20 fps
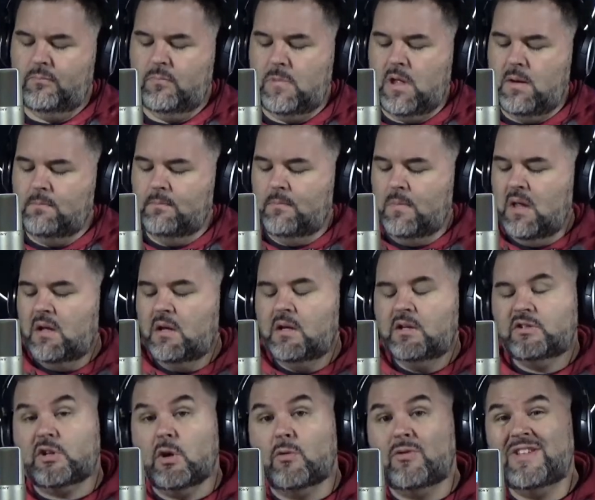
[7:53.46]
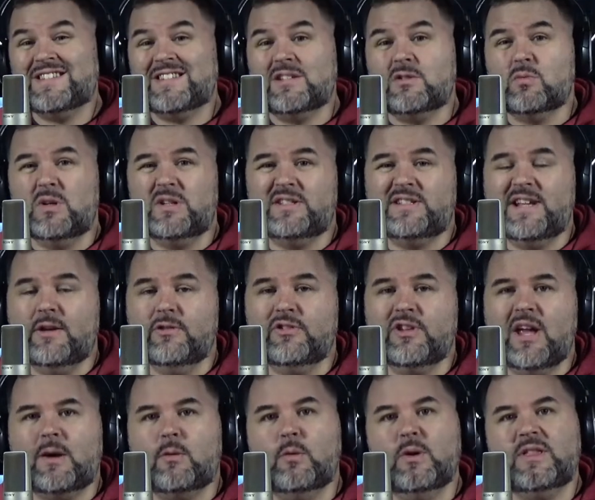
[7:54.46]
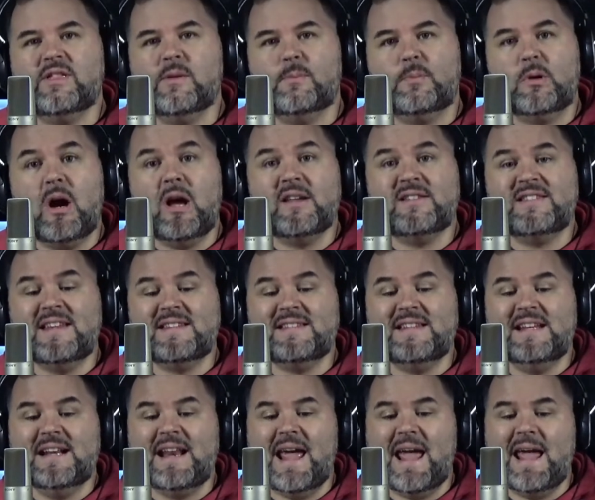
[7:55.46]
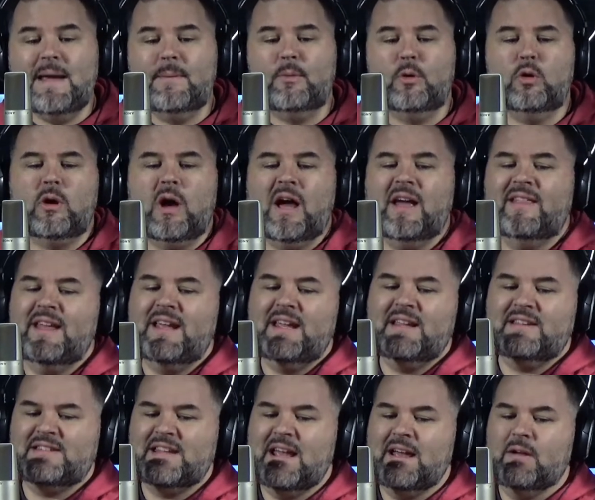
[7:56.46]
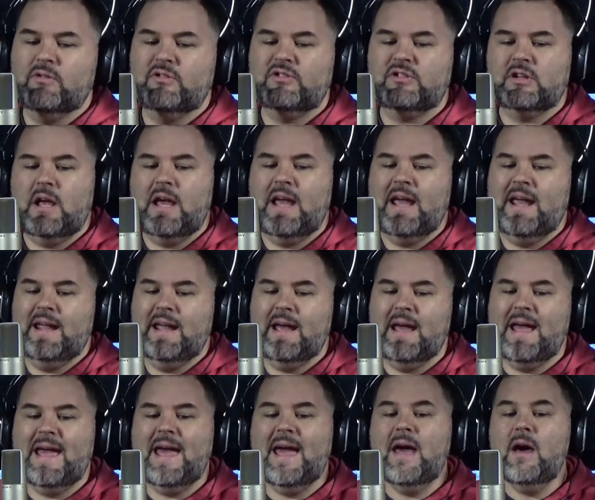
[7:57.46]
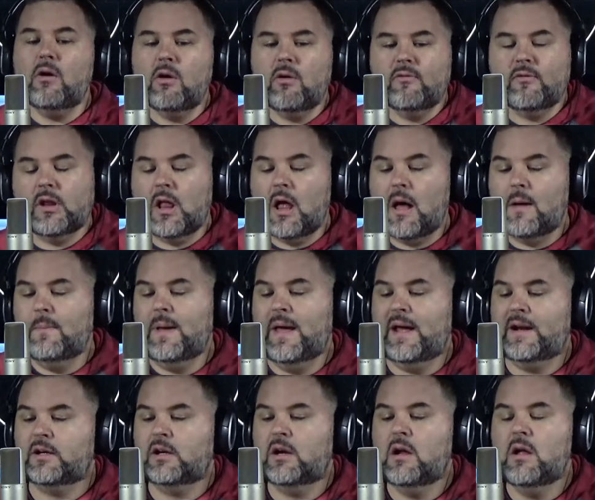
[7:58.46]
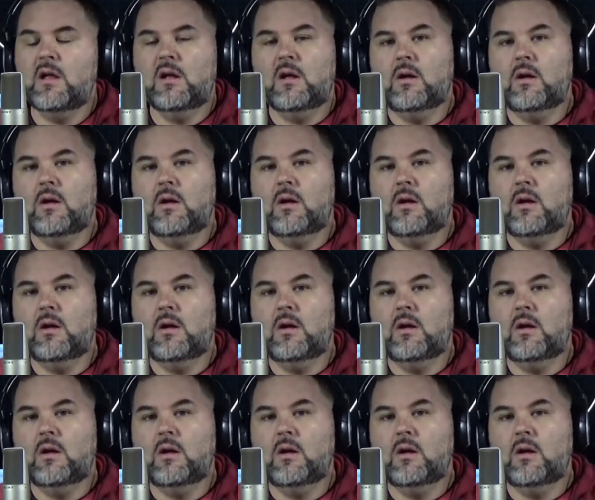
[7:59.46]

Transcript: Yep. So this is what it sounds like with the processing enabled. I think it sounds a hell of a lot better.